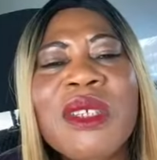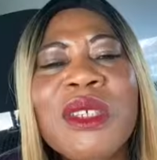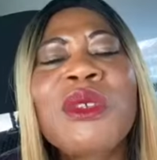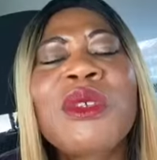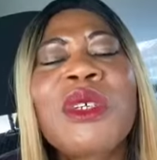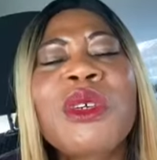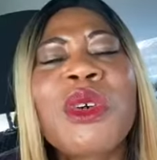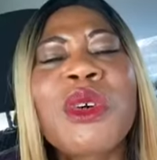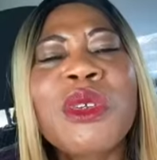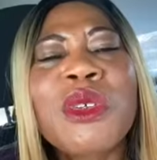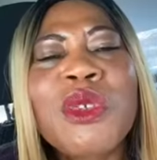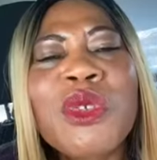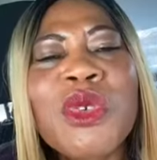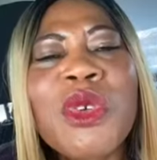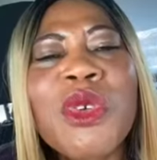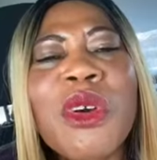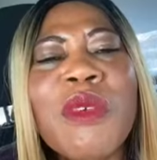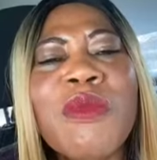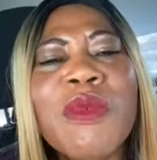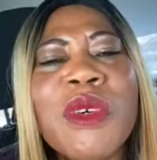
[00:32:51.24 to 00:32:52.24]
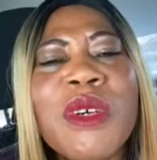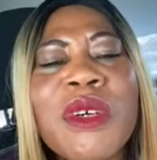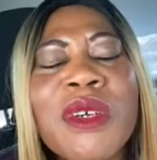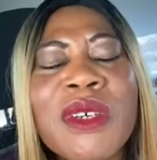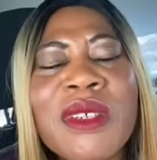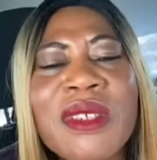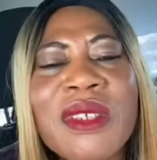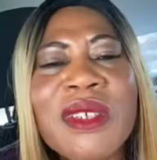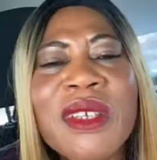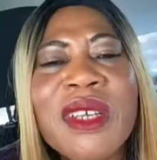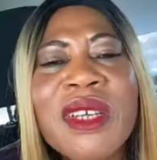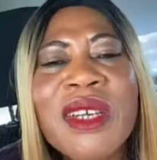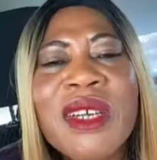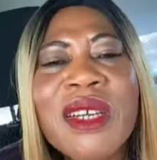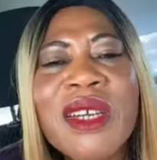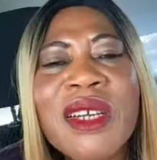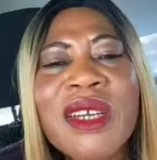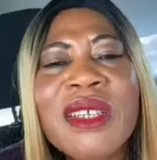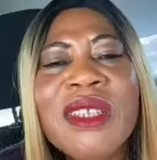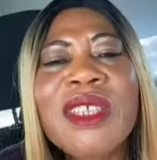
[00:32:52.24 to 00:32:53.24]
to the control of God.
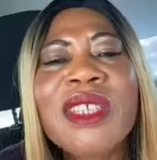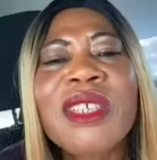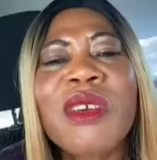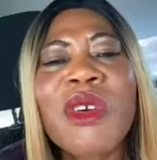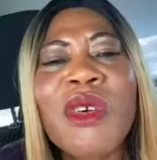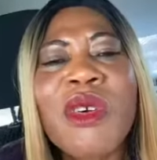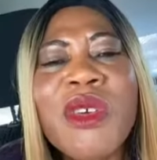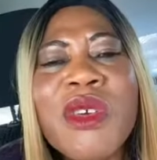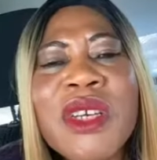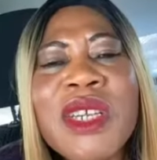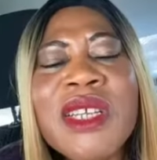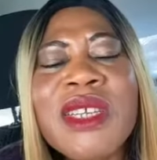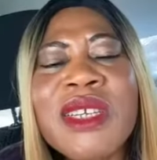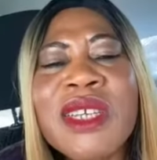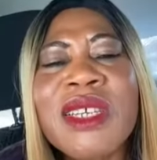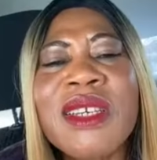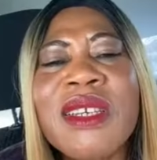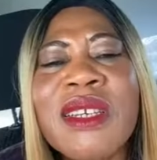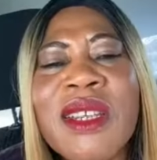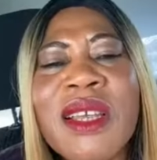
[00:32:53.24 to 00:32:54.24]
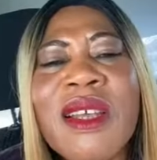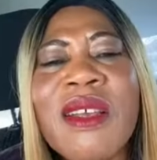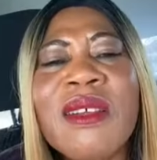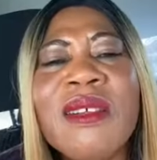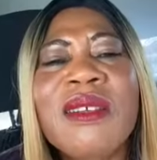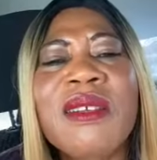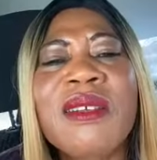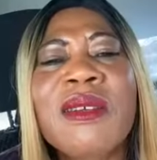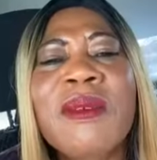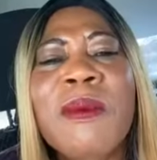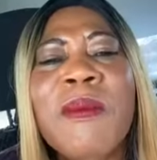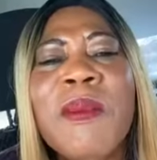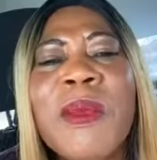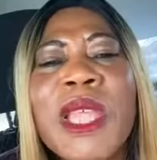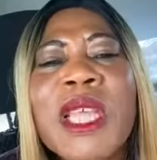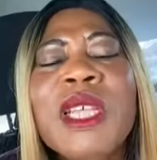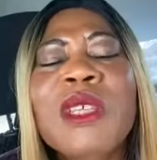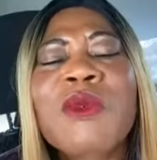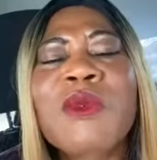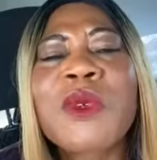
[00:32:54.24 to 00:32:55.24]
The only thing now
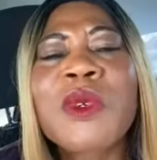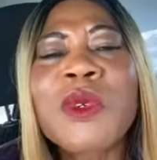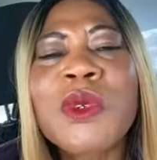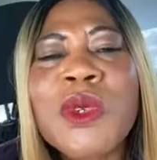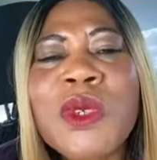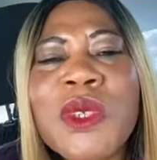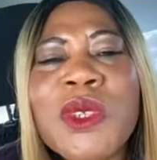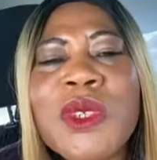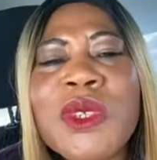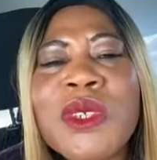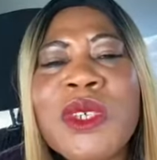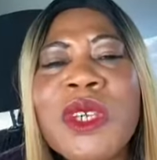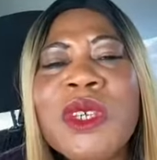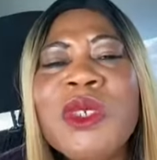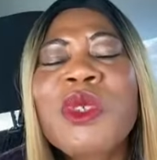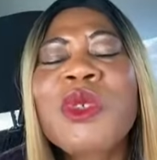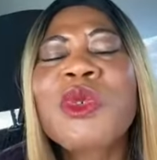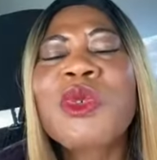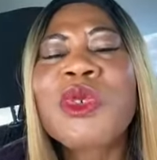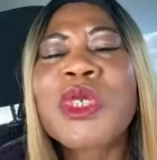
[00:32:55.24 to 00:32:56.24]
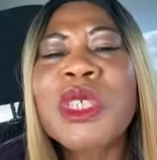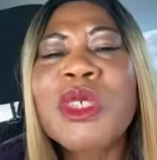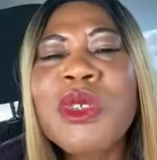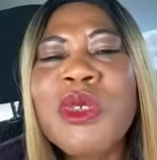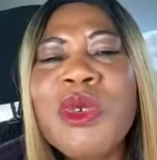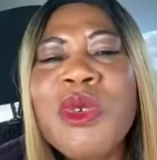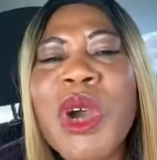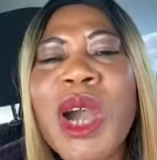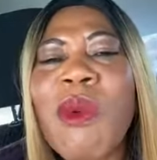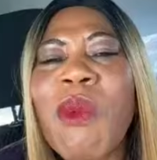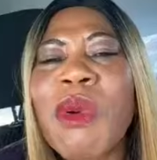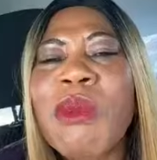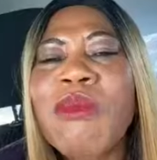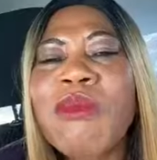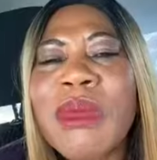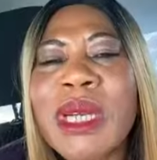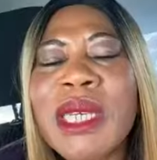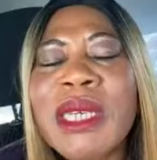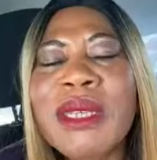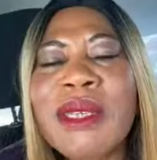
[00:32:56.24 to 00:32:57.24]
is for us to renew our
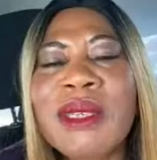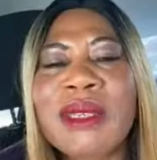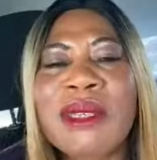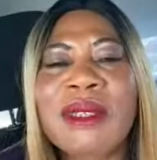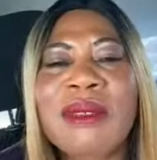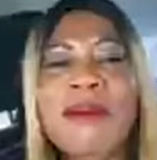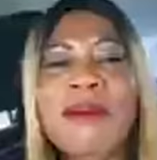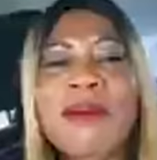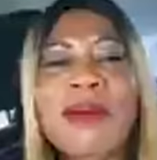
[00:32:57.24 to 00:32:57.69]
mind.